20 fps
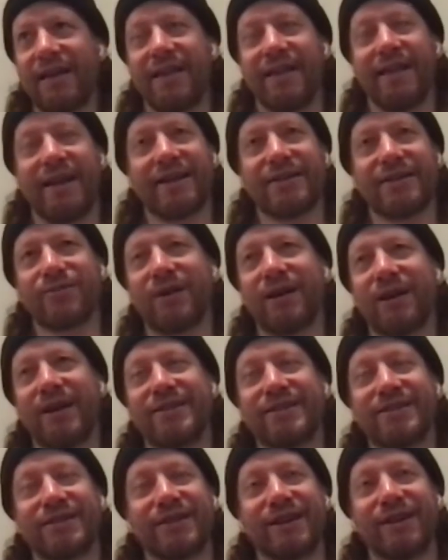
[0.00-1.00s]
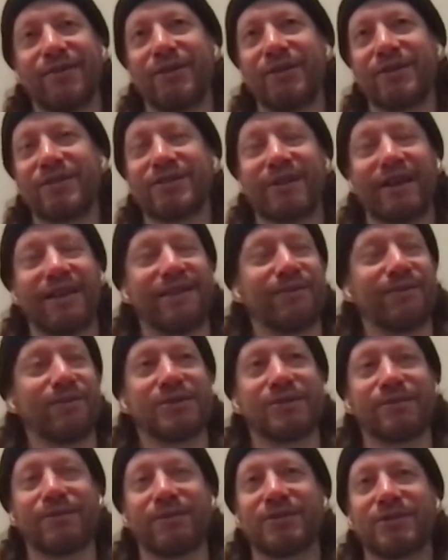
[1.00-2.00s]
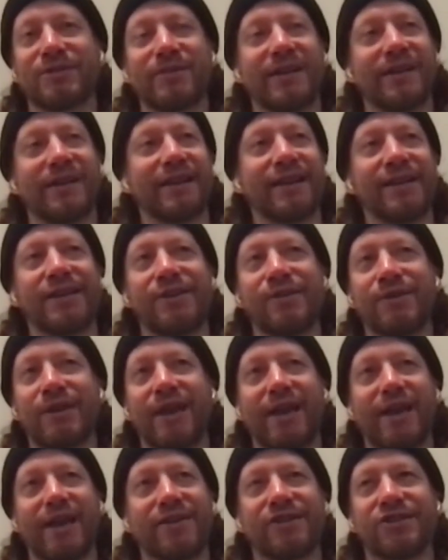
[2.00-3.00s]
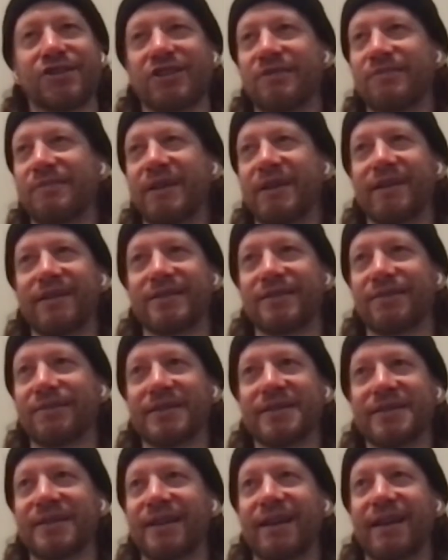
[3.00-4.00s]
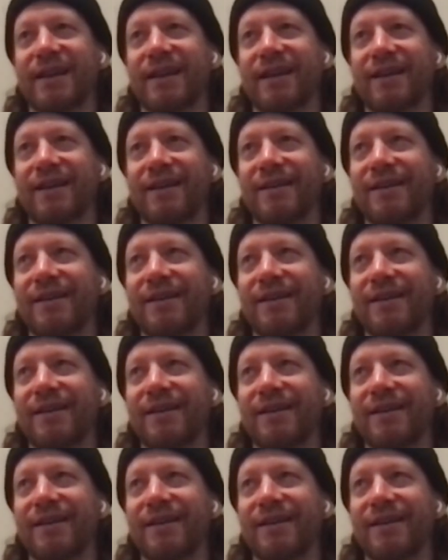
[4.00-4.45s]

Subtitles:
That's why, dude, I wish we're supposed to be in like UK or Germany or something today.